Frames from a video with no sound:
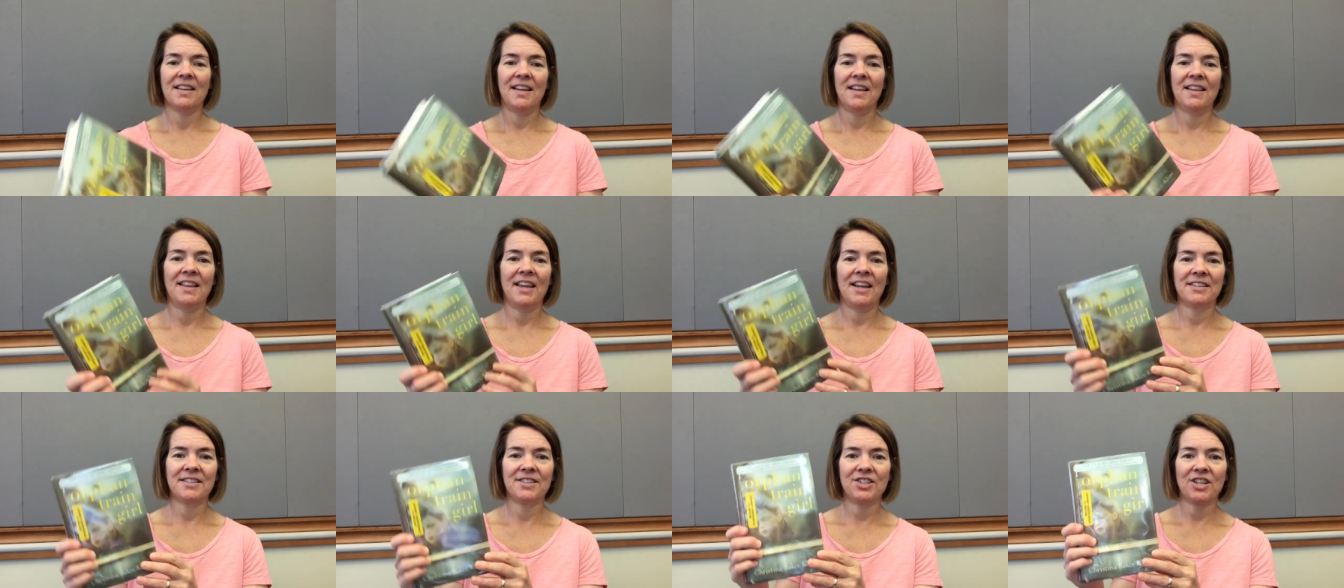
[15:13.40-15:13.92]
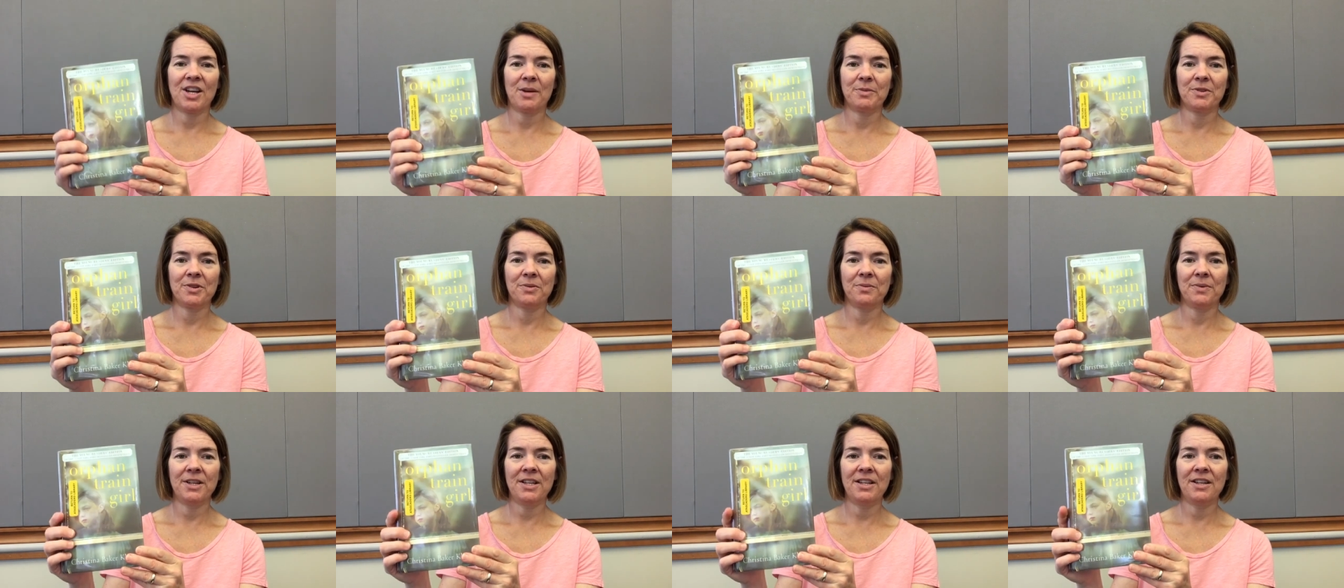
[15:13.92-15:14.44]
And that is chapter
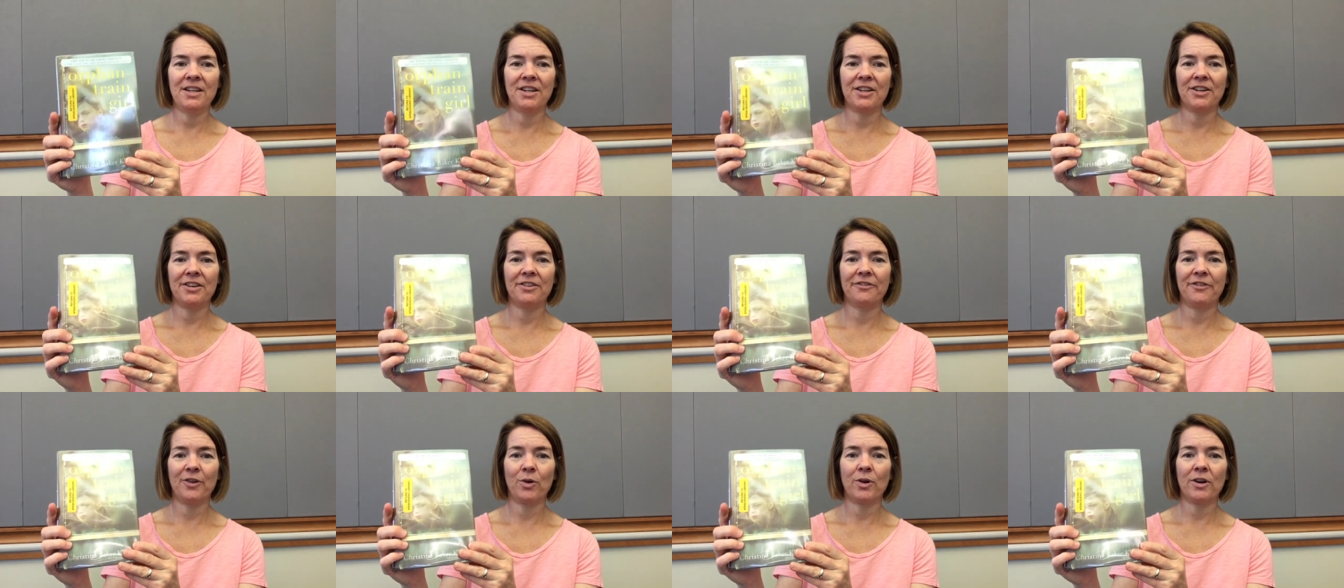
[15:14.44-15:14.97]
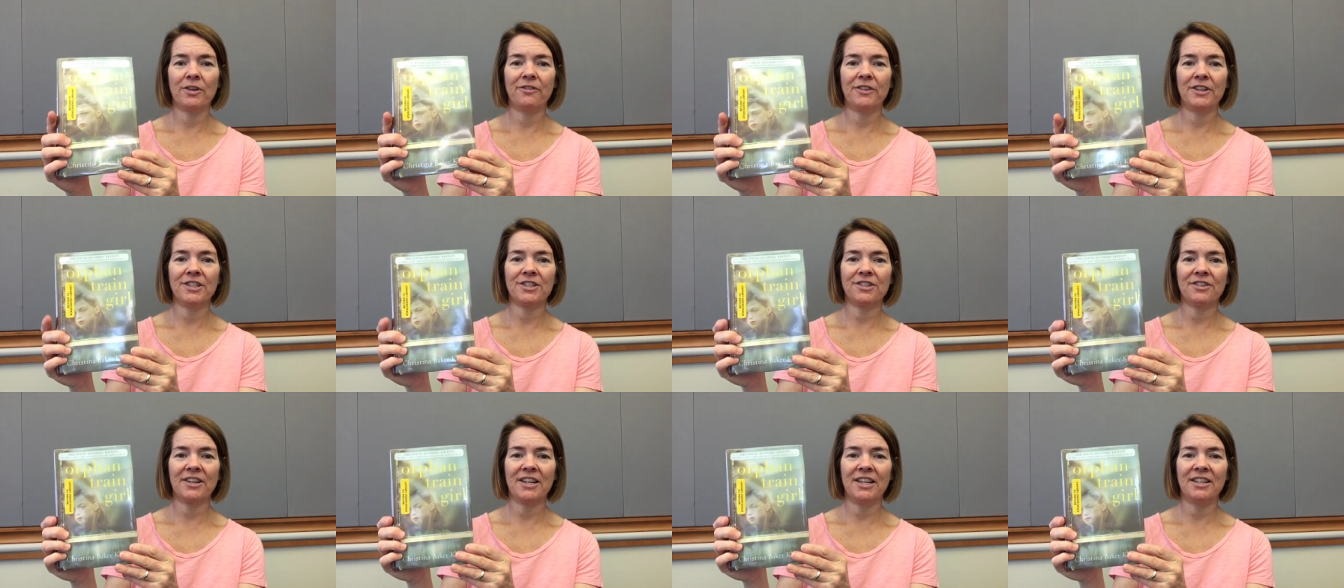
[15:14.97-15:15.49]
one of Orphan
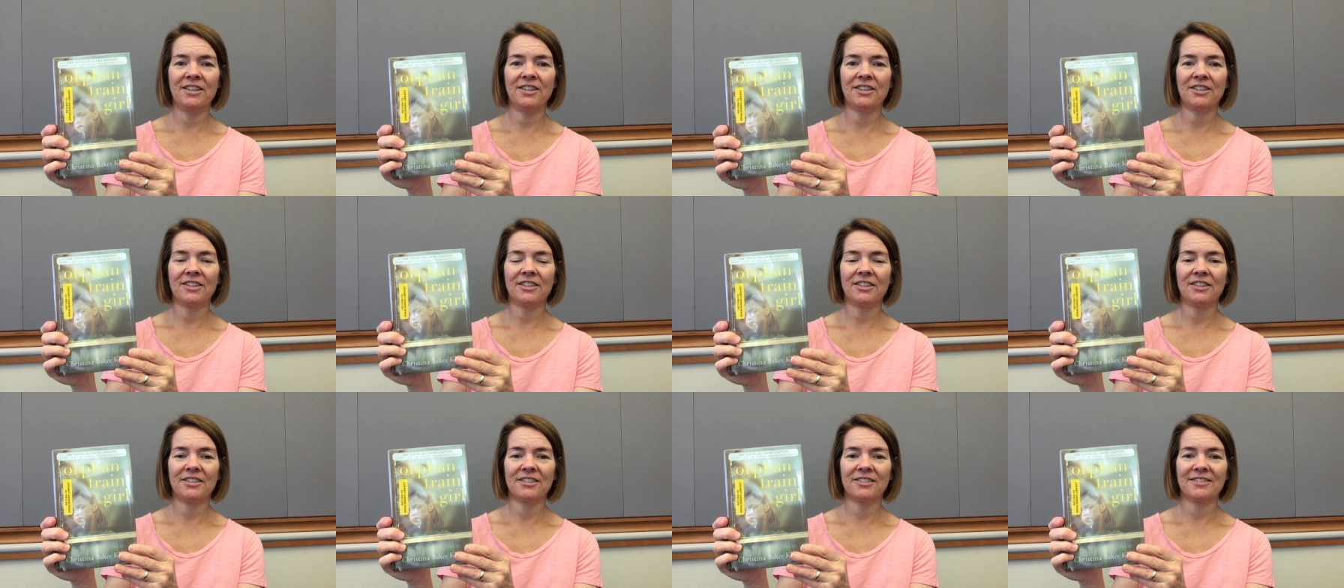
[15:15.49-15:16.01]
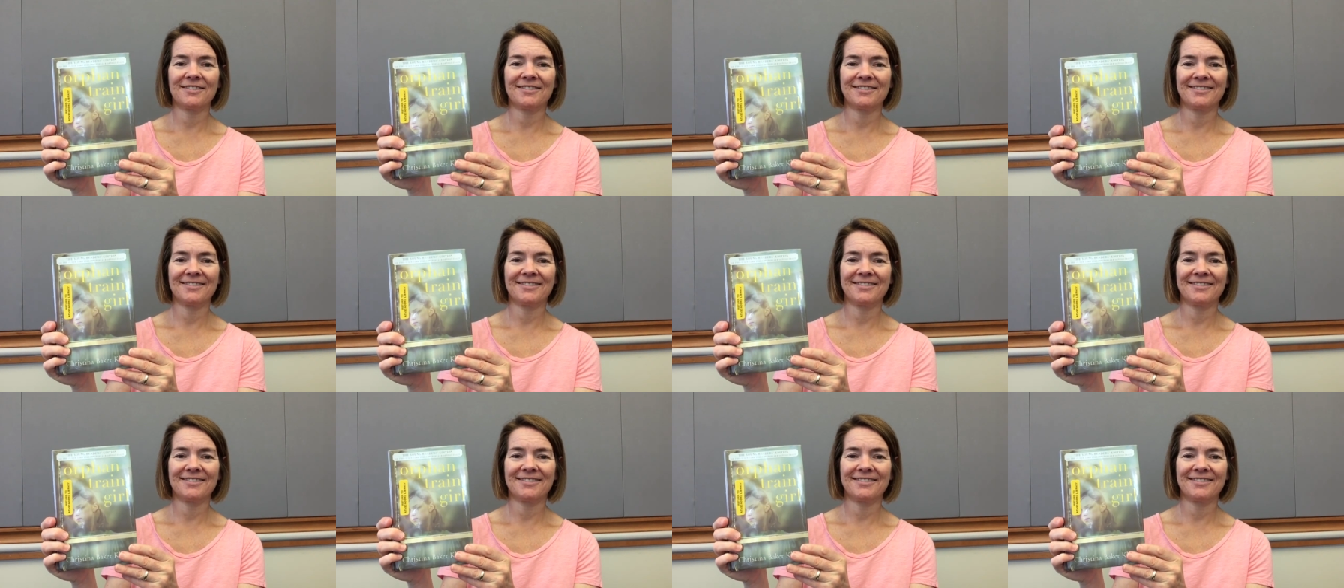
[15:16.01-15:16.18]
Train Girl.